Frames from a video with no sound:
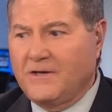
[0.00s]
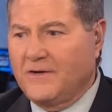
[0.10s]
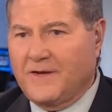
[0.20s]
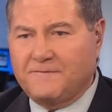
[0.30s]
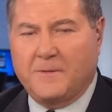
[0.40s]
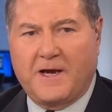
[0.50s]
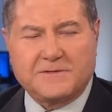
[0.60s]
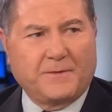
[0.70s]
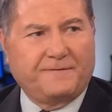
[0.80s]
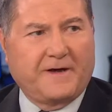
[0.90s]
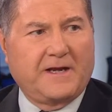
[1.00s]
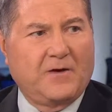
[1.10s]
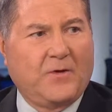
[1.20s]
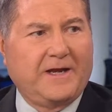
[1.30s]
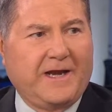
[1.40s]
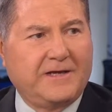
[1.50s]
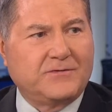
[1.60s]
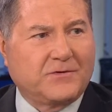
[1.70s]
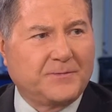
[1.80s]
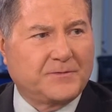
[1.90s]
FBI's been fighting white
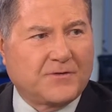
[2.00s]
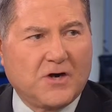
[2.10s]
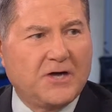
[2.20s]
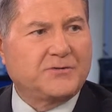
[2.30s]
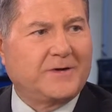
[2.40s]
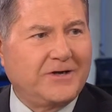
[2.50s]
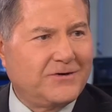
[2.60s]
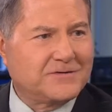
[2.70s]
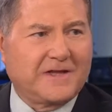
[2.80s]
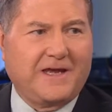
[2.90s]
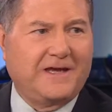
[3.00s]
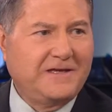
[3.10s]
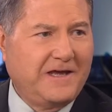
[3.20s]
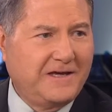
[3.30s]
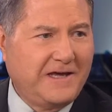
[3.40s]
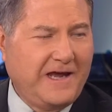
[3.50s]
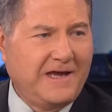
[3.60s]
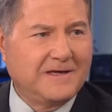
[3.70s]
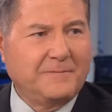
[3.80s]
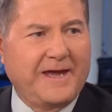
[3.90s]
hate groups for 100 years, the
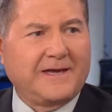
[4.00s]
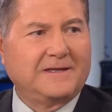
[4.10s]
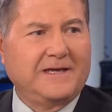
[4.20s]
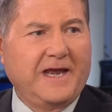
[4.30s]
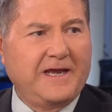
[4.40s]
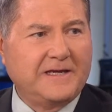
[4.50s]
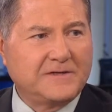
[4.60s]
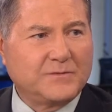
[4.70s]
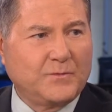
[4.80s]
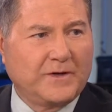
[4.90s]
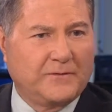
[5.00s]
KKK, and back in the 80s, when